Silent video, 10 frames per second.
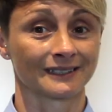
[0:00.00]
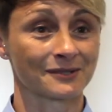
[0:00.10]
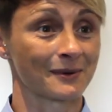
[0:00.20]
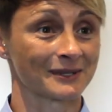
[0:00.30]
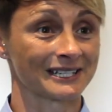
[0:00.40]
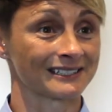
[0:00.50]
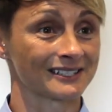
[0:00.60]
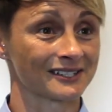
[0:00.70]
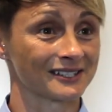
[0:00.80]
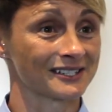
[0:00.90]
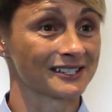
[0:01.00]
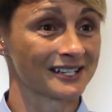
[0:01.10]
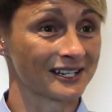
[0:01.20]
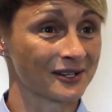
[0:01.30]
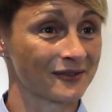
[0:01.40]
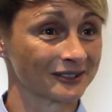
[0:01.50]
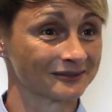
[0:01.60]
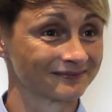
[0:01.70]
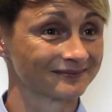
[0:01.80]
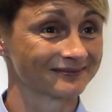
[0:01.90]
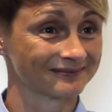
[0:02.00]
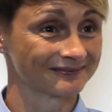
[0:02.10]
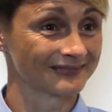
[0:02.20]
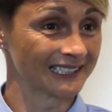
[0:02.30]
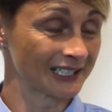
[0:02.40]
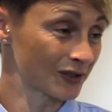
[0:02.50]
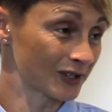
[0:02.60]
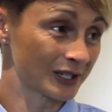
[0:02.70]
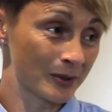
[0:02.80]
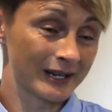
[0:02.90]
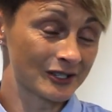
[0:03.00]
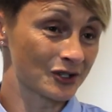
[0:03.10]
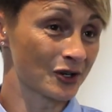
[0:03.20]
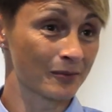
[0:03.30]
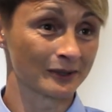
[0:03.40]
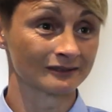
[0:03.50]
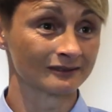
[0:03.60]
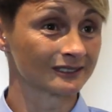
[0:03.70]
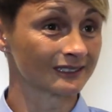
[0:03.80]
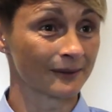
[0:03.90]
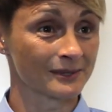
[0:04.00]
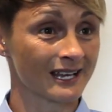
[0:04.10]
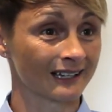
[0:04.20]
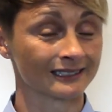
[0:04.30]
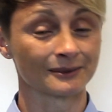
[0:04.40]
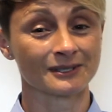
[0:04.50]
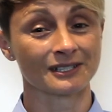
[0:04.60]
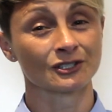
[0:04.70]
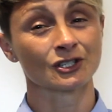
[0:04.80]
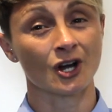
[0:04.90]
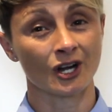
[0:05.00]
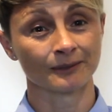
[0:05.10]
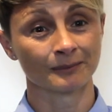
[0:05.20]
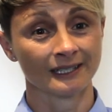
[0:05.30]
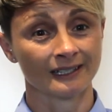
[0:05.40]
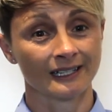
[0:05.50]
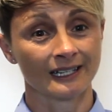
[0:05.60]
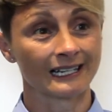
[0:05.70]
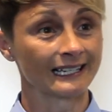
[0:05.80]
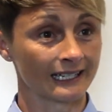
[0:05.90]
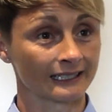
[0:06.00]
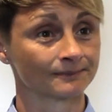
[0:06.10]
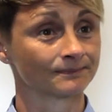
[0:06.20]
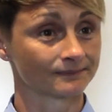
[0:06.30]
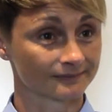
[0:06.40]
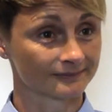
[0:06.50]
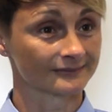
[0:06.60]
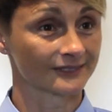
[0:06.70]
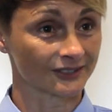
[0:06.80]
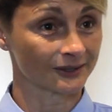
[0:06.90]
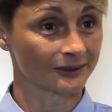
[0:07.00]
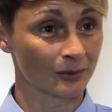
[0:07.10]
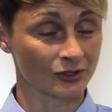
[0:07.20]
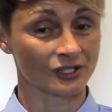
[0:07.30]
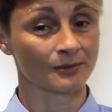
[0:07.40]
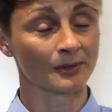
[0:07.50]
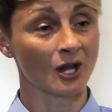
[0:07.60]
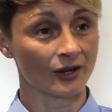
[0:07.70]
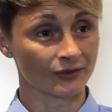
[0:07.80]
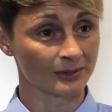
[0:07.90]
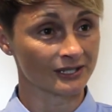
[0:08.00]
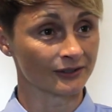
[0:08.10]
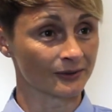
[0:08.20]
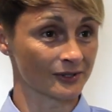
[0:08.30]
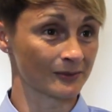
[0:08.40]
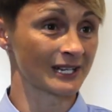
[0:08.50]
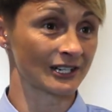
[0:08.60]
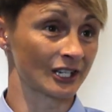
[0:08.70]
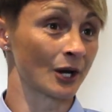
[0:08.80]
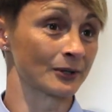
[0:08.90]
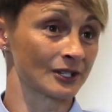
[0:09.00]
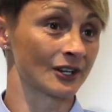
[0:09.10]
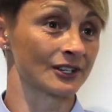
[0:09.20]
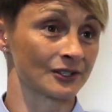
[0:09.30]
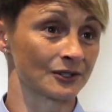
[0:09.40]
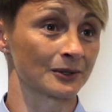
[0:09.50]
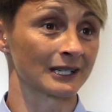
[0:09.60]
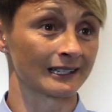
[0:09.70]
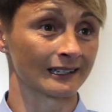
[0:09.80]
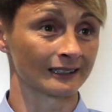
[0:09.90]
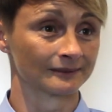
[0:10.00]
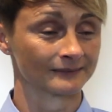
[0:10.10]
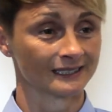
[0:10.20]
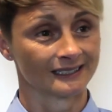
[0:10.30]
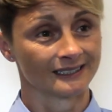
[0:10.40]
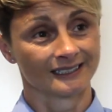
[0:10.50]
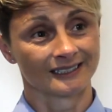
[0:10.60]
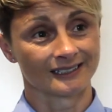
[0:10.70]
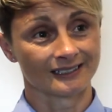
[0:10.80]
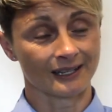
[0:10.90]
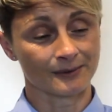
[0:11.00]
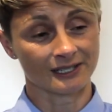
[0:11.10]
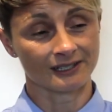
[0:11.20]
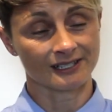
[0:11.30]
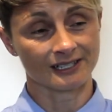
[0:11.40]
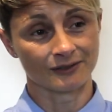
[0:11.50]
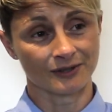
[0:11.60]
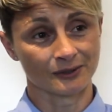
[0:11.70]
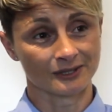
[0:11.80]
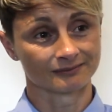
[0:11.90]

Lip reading: that's when my dad decided to take it over. He literally quit his job and that was that. And it was at the time cleaning. So it wasn't supply of the materials, it was actually going to sites and doing cleaning. And that was in the Cedar Road